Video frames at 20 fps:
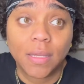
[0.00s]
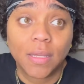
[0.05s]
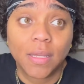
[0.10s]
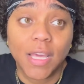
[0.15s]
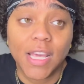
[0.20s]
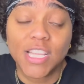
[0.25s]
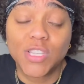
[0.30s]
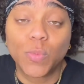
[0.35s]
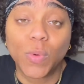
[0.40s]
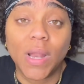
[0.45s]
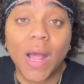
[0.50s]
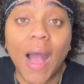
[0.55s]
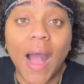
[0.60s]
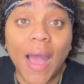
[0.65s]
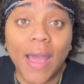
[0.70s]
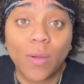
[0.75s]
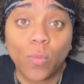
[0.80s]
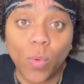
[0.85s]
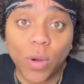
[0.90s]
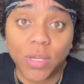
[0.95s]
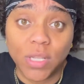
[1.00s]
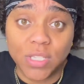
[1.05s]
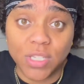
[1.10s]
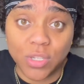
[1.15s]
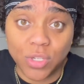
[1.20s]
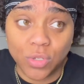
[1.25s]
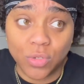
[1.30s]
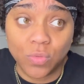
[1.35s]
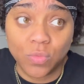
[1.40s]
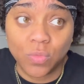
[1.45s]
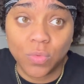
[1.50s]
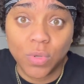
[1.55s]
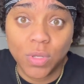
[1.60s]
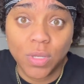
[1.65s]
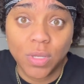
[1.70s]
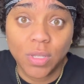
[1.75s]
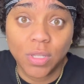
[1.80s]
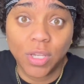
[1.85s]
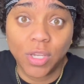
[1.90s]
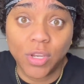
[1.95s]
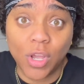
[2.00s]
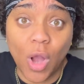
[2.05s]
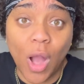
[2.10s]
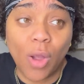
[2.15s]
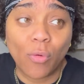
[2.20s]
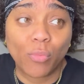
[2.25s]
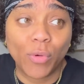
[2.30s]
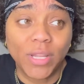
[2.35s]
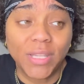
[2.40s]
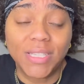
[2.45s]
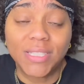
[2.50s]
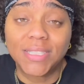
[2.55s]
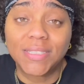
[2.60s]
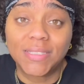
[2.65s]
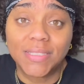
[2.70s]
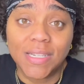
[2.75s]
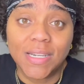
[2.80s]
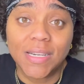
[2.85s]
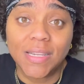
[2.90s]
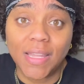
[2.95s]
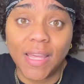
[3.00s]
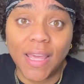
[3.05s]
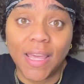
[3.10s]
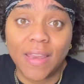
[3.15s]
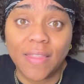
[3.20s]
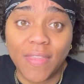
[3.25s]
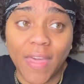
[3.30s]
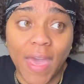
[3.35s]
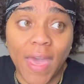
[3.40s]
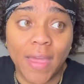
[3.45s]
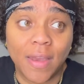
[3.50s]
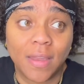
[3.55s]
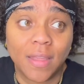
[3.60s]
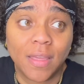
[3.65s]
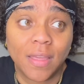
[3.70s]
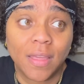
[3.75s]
It's what I wanted to do. I really stood in that.